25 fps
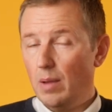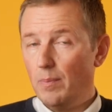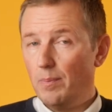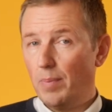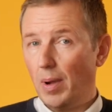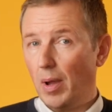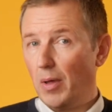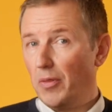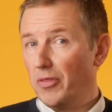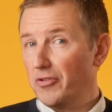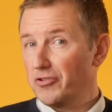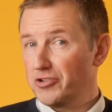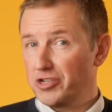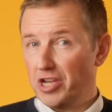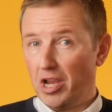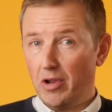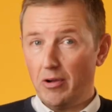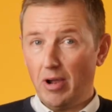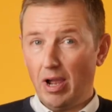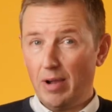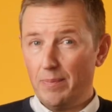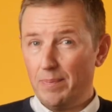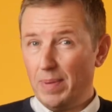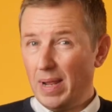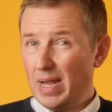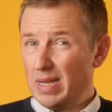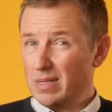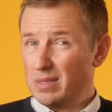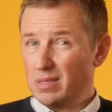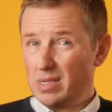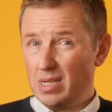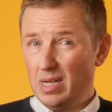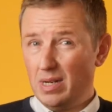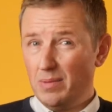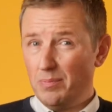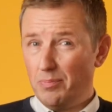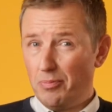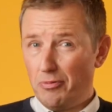Both show how pets
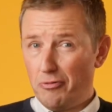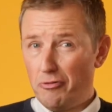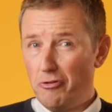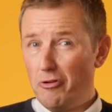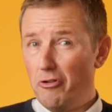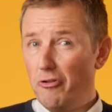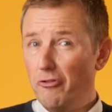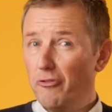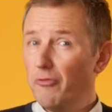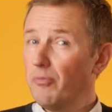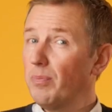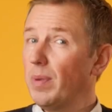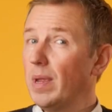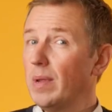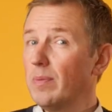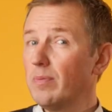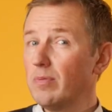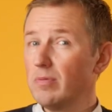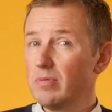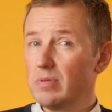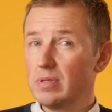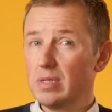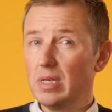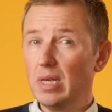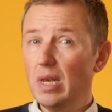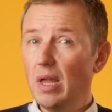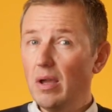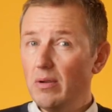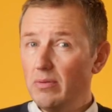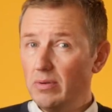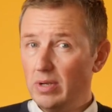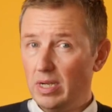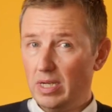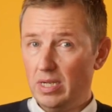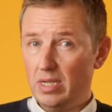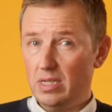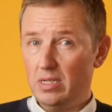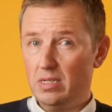can improve people's
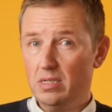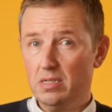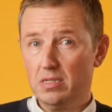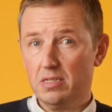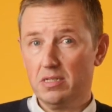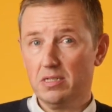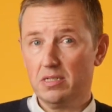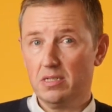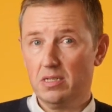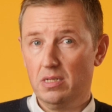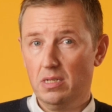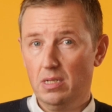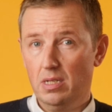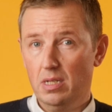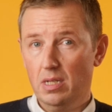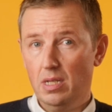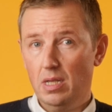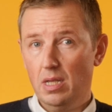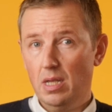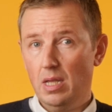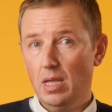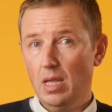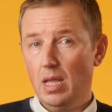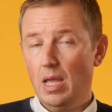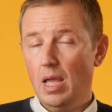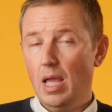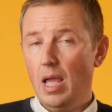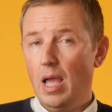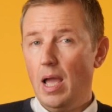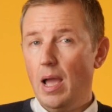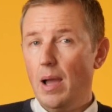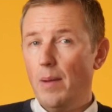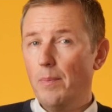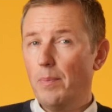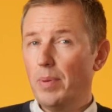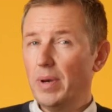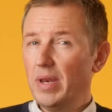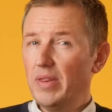loneliness.
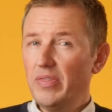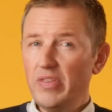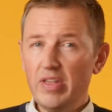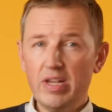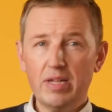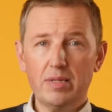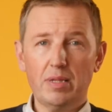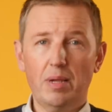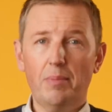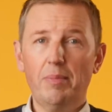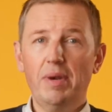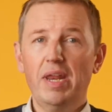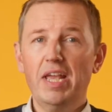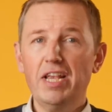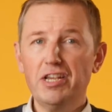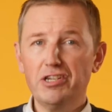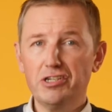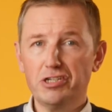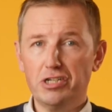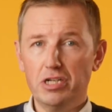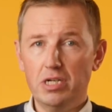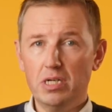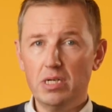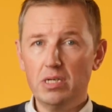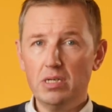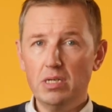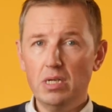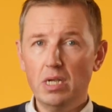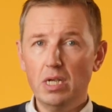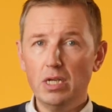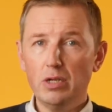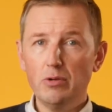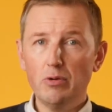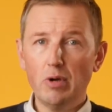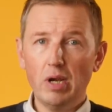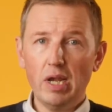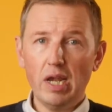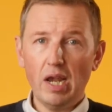But in the examination,
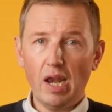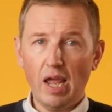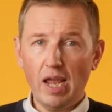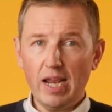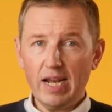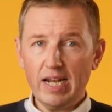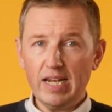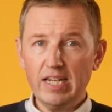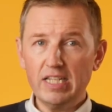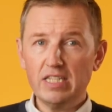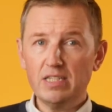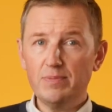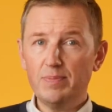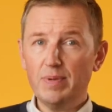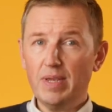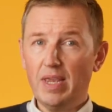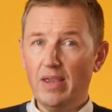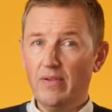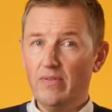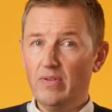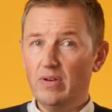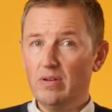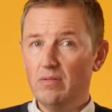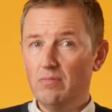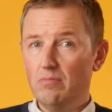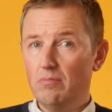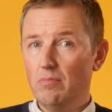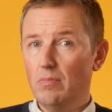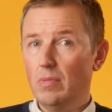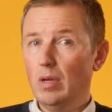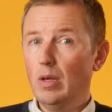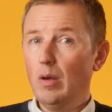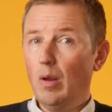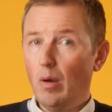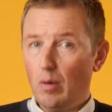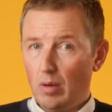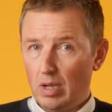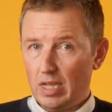you are likely to be given
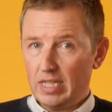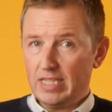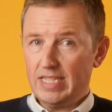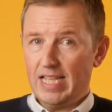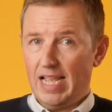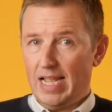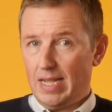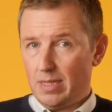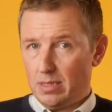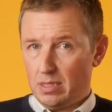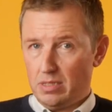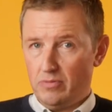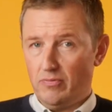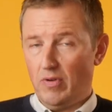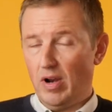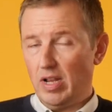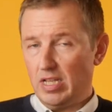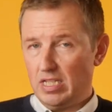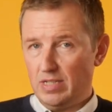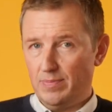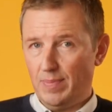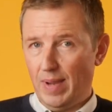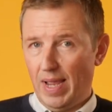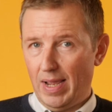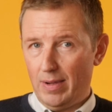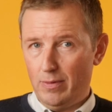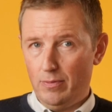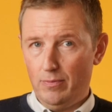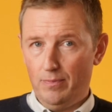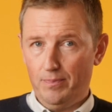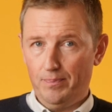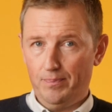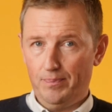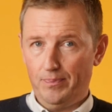longer text to write about.